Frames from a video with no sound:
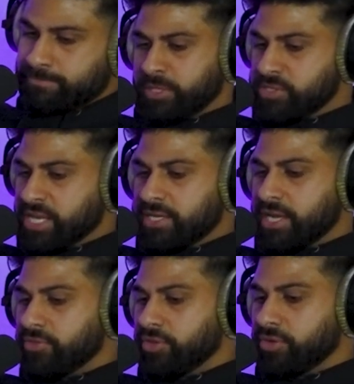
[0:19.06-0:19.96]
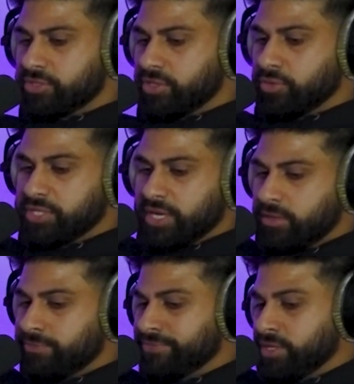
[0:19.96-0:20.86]
He was heading down to the
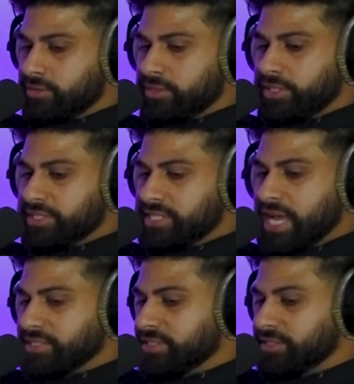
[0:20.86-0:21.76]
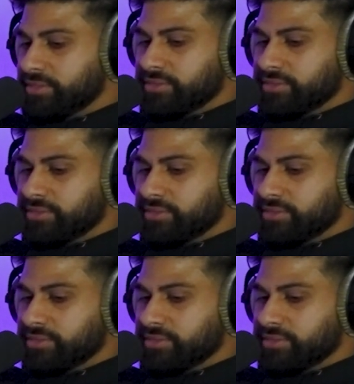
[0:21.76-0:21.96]
hotel. The assassin...